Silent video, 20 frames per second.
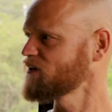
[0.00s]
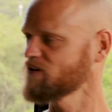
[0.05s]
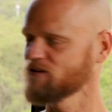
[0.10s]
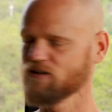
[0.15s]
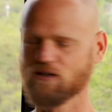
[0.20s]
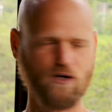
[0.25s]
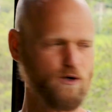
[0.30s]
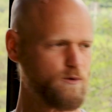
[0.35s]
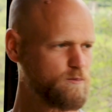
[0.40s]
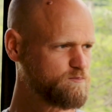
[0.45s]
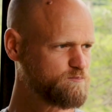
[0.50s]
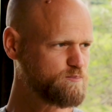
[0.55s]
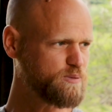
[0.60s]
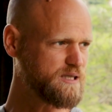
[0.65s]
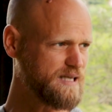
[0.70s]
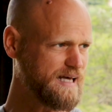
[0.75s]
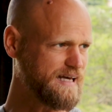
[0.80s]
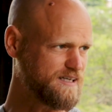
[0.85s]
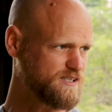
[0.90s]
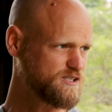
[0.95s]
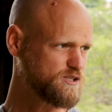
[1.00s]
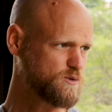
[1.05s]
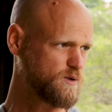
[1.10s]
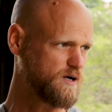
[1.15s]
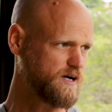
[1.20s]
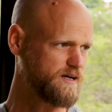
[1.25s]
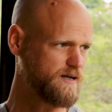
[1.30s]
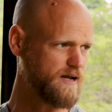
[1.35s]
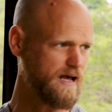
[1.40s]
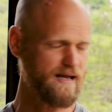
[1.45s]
you know, place, right?